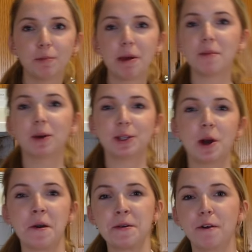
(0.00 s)
the pan wasn't
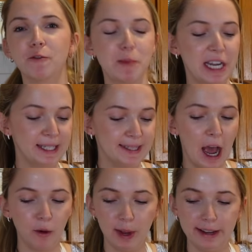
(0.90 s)
hot enough because
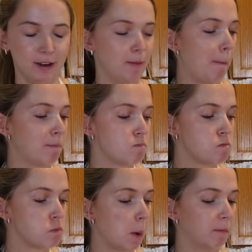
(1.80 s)
that went
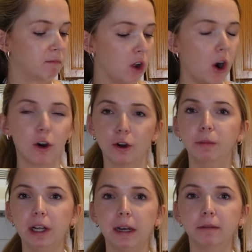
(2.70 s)

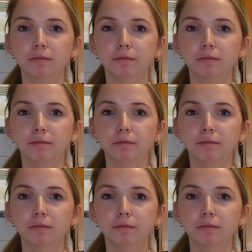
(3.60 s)
horribly.